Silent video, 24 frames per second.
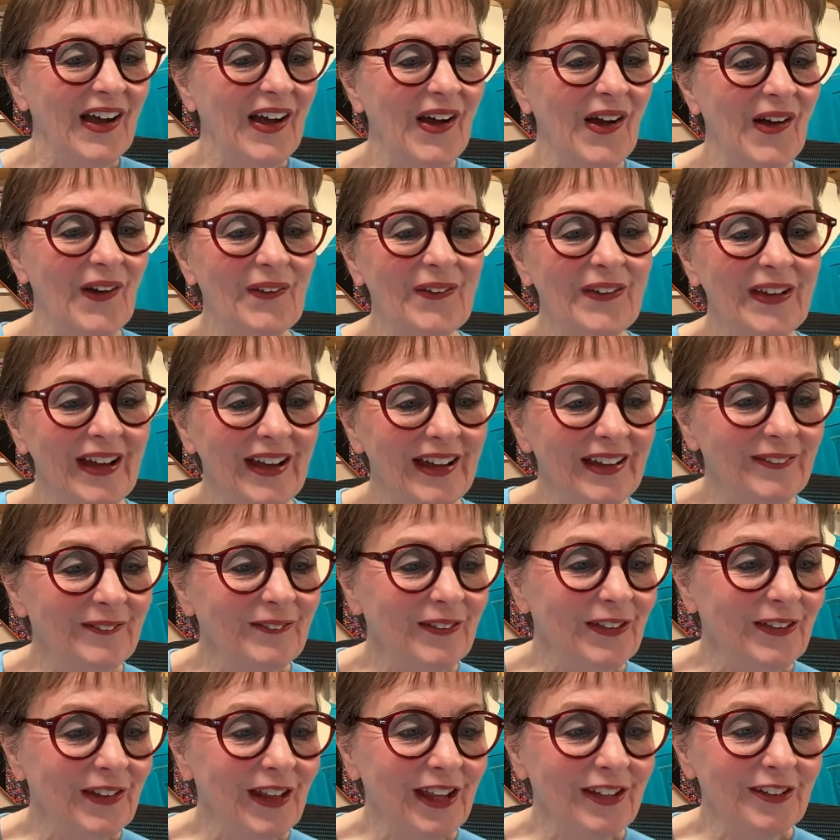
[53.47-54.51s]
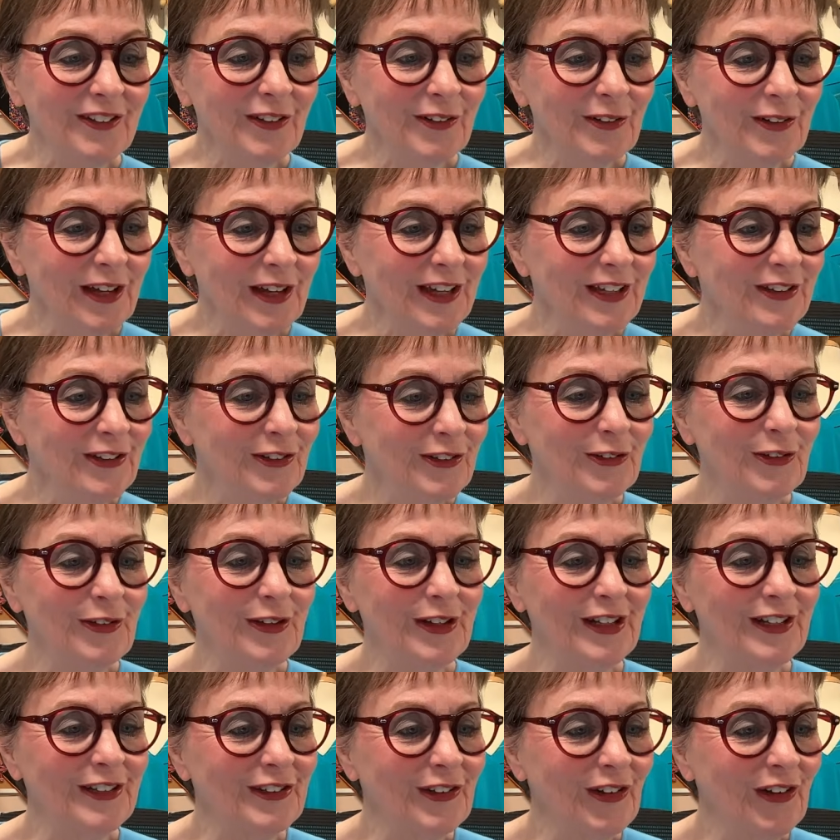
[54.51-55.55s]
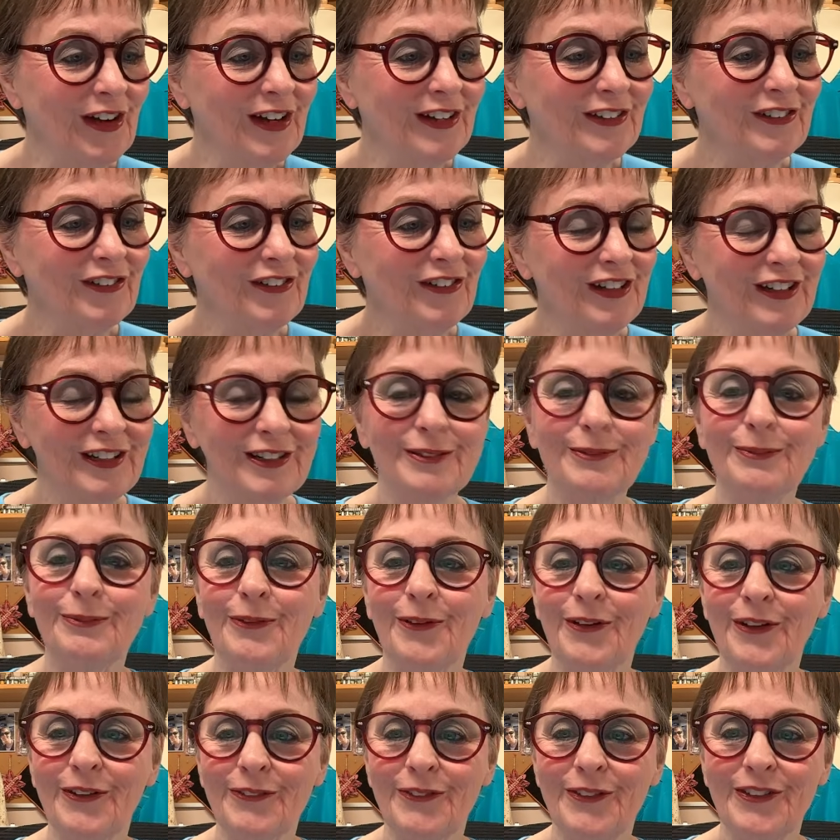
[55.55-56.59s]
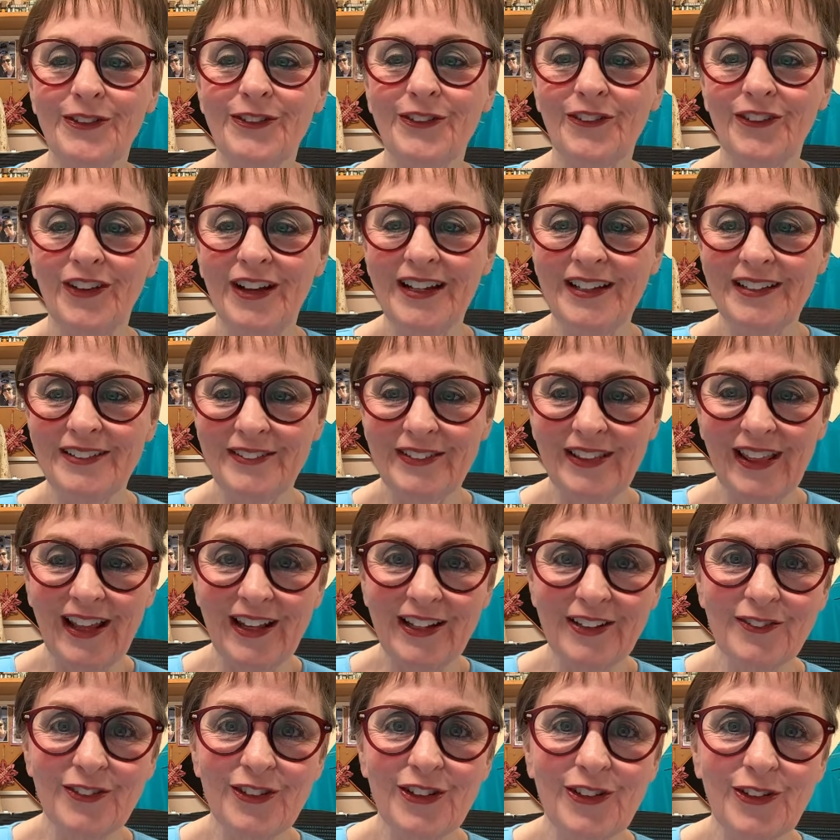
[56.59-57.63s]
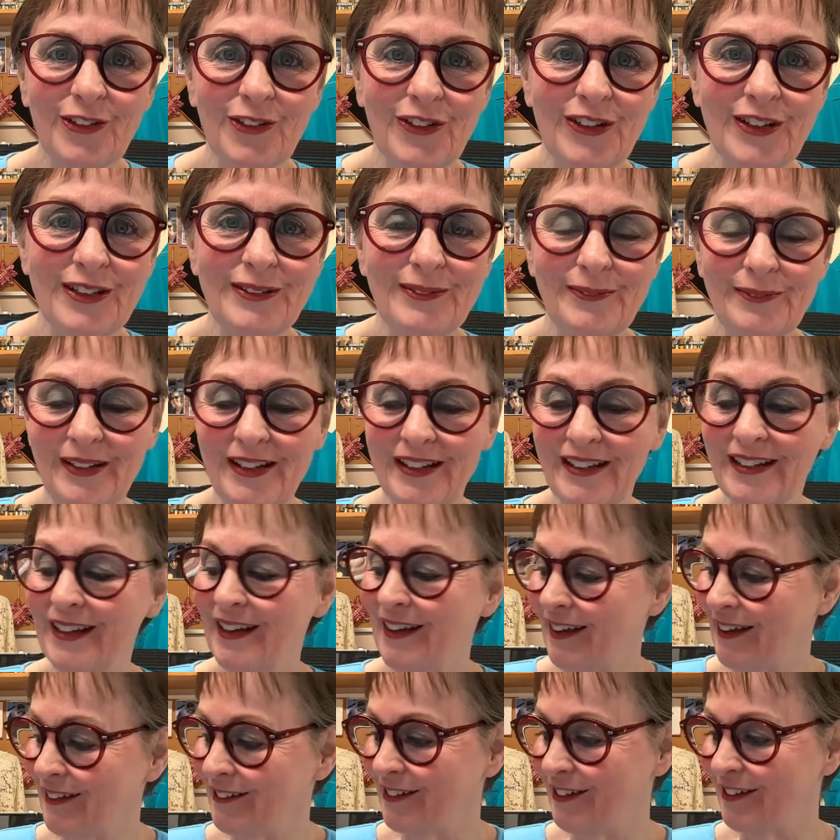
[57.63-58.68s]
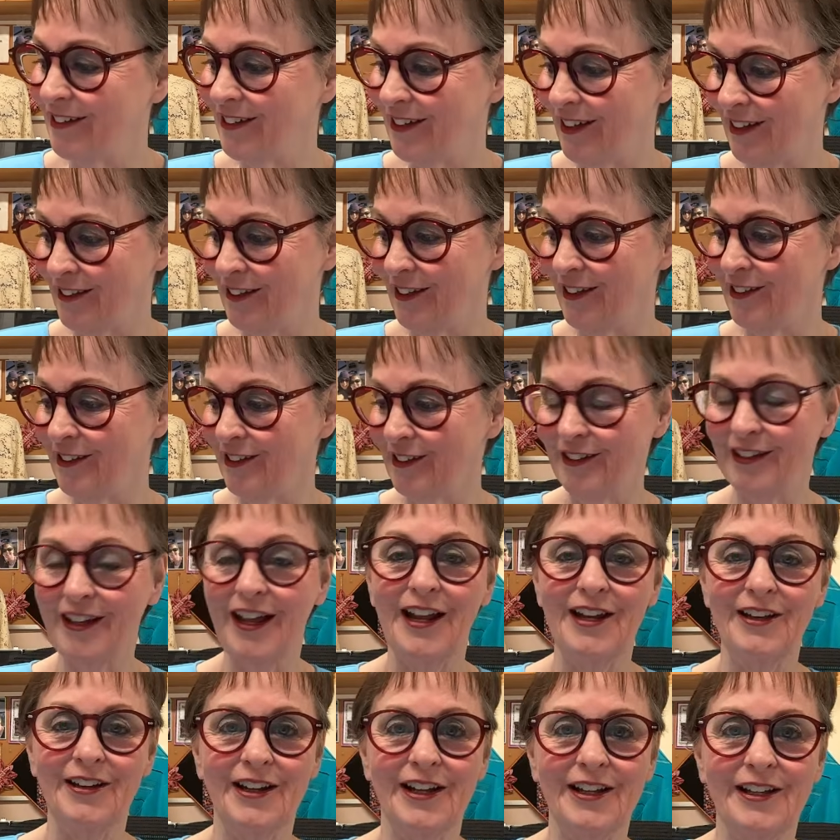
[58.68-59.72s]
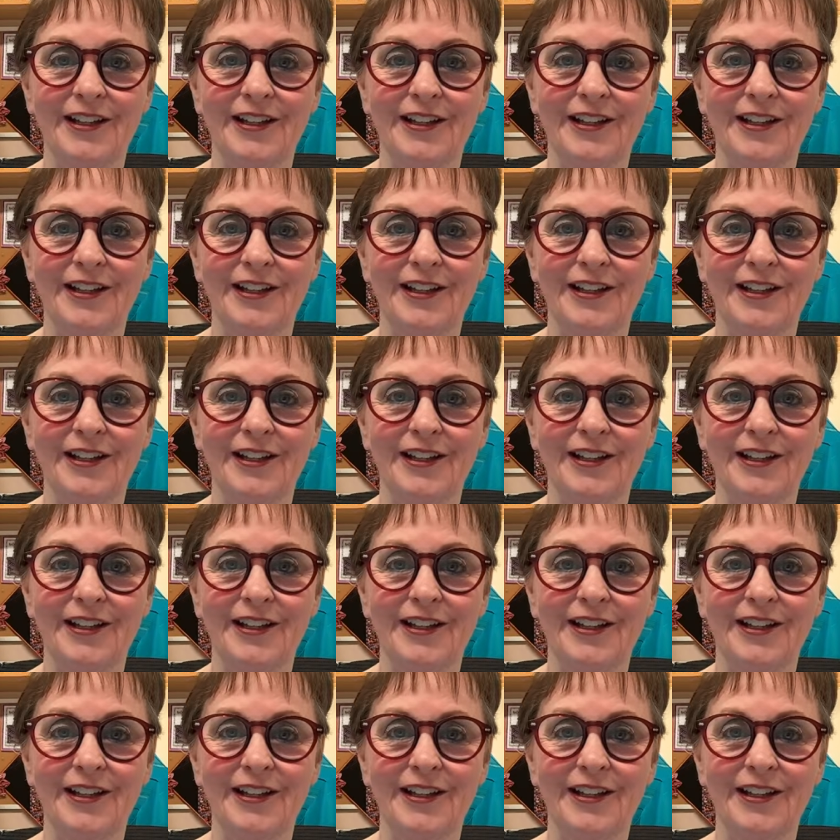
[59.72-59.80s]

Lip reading: Okay, well, that's okay. You're doing a dog transport. Well, great. Thanks for joining me. As I said, this is kind of like